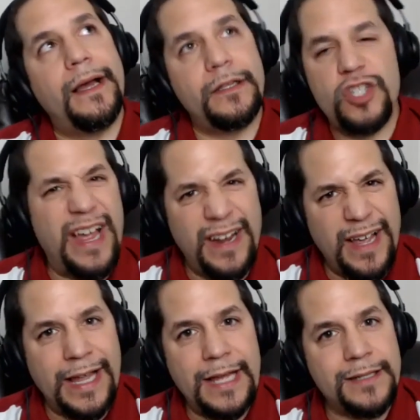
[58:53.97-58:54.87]
China,
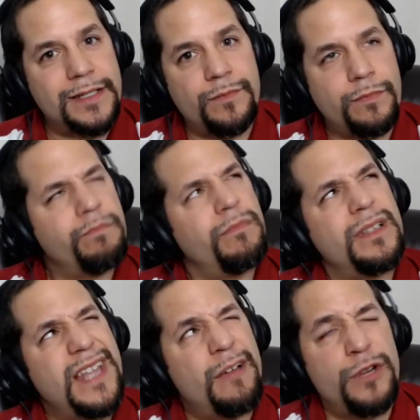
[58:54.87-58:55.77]
I guess
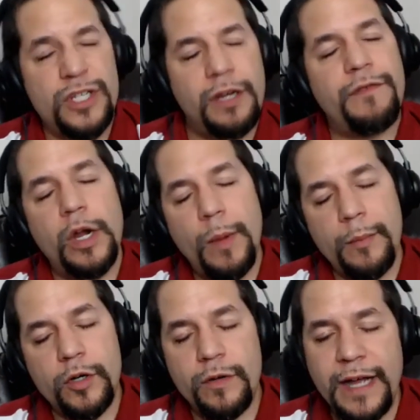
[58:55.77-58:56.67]
is that region, if I
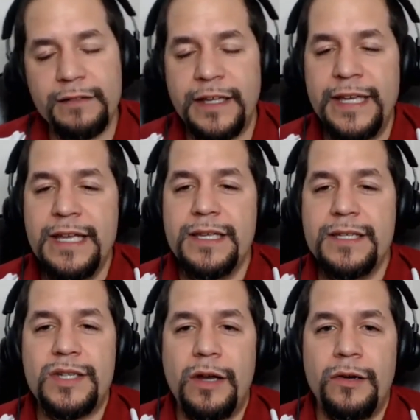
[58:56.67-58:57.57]
remember correctly.
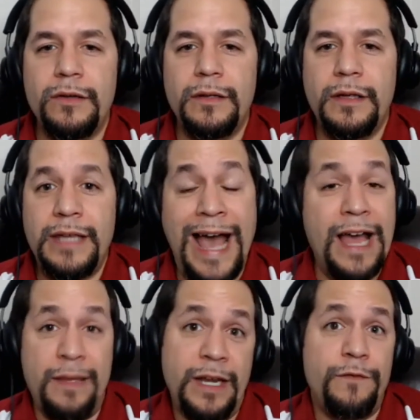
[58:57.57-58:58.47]
So yeah,
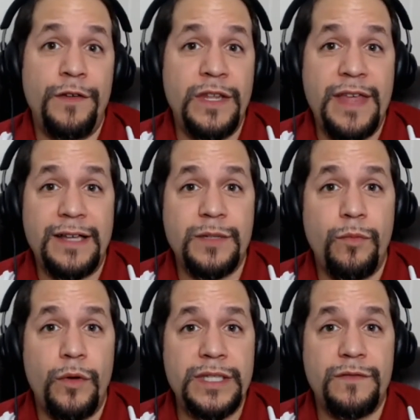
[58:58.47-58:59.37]
I mean, at 50,000
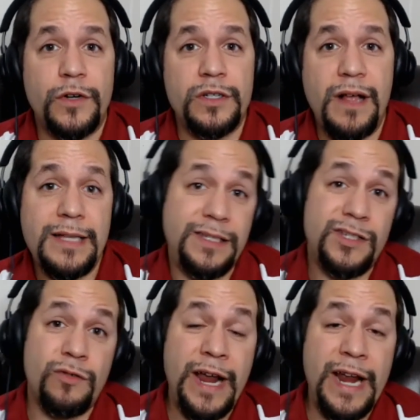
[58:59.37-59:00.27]
points in first class, it's
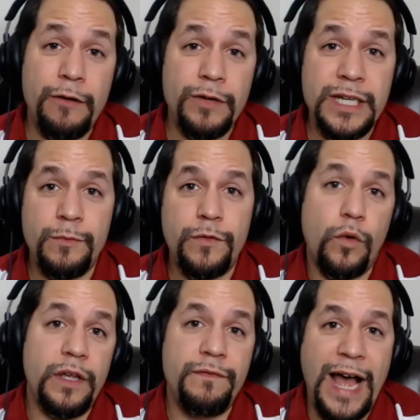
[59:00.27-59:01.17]
great. I redeemed
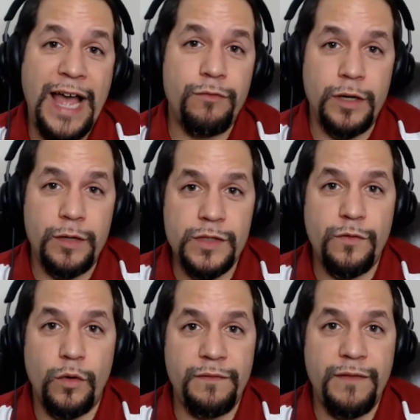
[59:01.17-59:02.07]
45 when it was
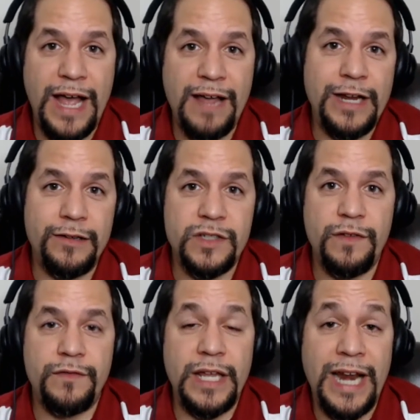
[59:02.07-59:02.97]
45. Now it's 50.